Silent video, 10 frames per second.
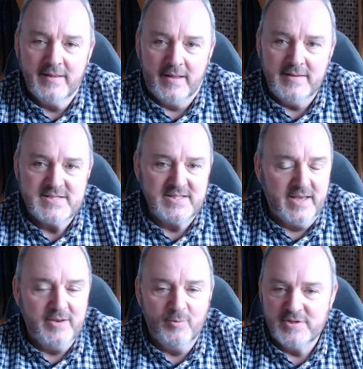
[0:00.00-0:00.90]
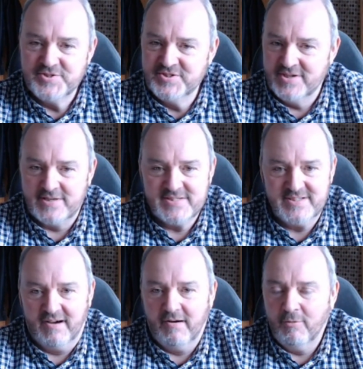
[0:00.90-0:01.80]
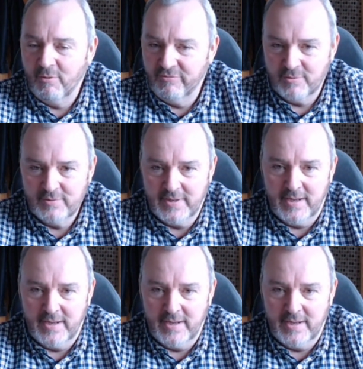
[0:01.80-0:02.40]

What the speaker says: that this thing was just awful.